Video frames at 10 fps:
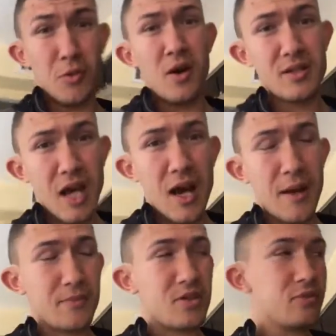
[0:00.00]
it one
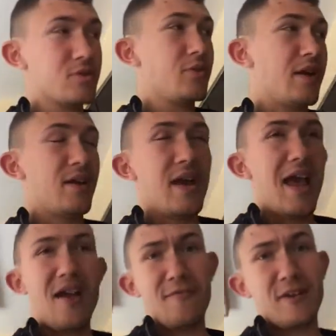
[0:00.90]
time. Don't do it
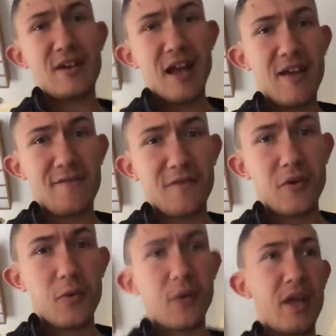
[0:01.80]
every day for
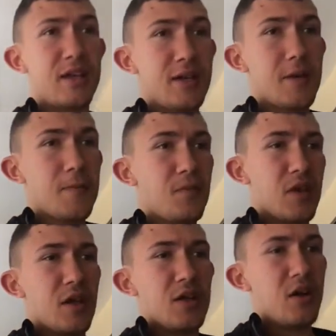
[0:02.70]
a week.
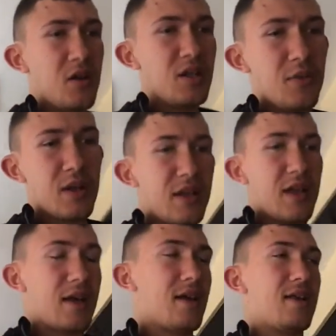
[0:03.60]
You only
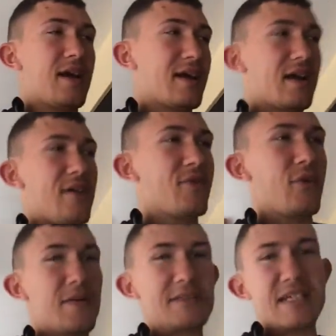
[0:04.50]
really, like every
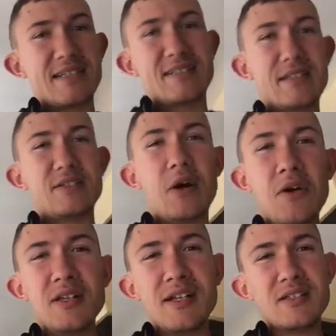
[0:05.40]
website says, you
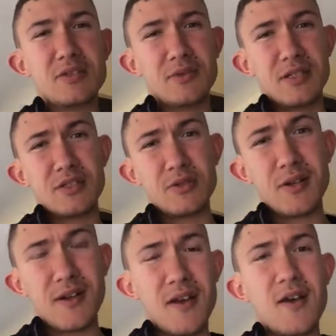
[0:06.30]
only need to really do
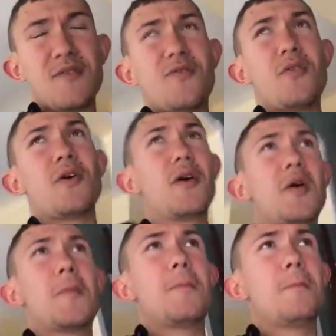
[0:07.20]
it for
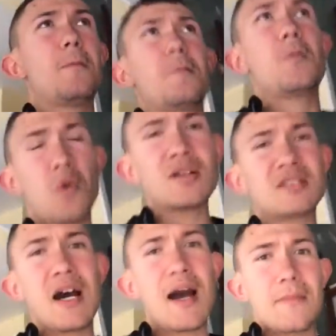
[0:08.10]
one
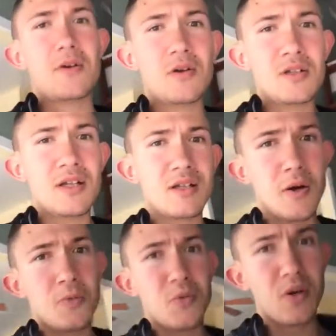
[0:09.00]
time. You only need to
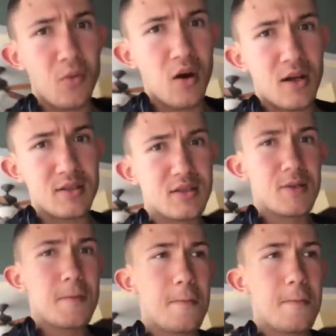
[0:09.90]
open it once.